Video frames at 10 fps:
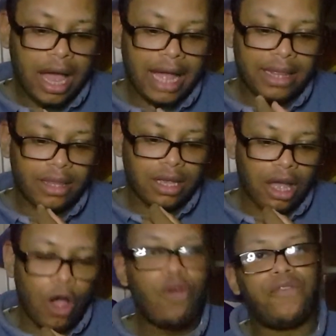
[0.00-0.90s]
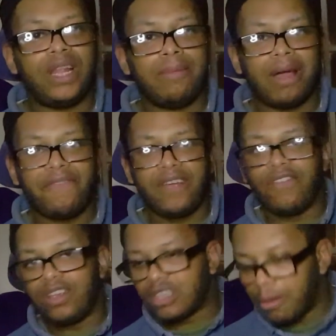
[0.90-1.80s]
and hopefully my
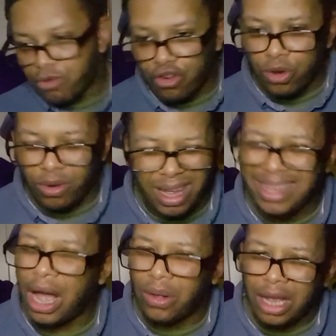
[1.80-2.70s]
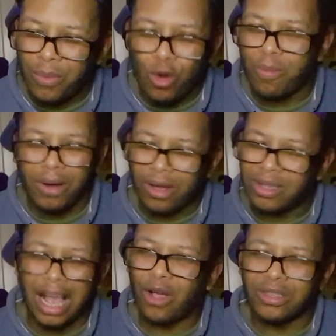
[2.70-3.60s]
theories come true. I doubt they will, but
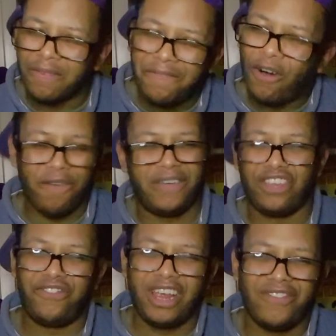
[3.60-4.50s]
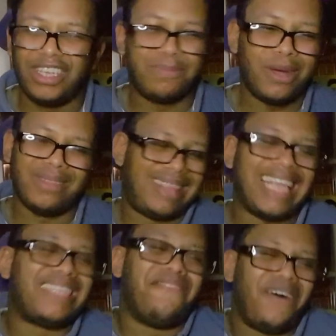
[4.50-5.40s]
because I got some far-fetched theories, but
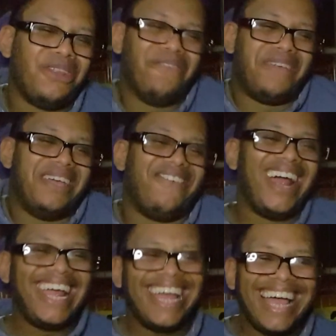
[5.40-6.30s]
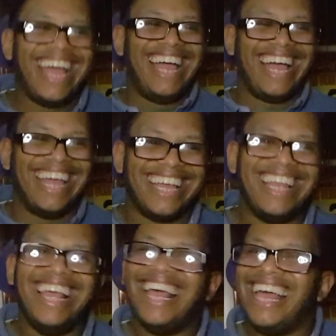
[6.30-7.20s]
that's the fun of it, right?
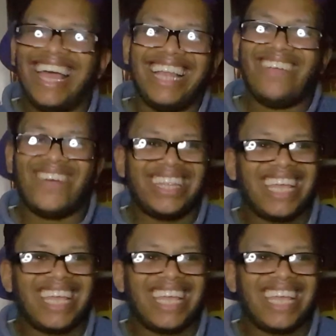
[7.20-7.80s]
Anyway,